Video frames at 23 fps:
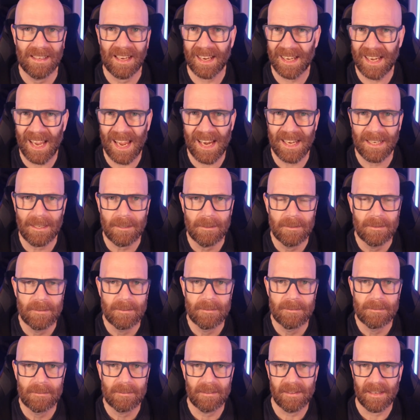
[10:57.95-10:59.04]
again,
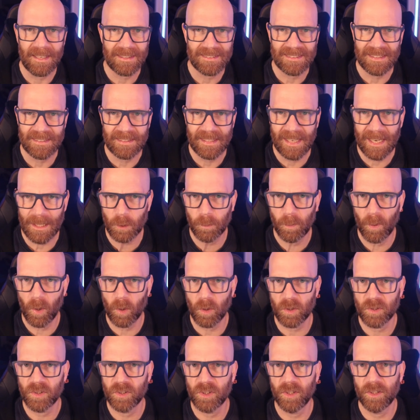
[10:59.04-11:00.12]
connecting the
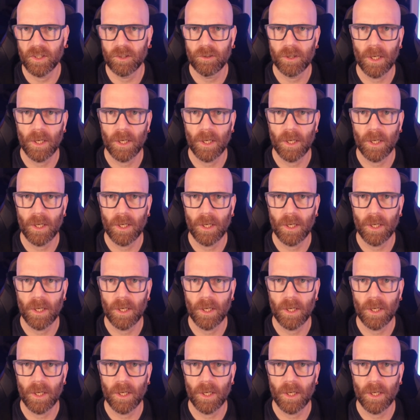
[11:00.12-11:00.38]
Xbox to the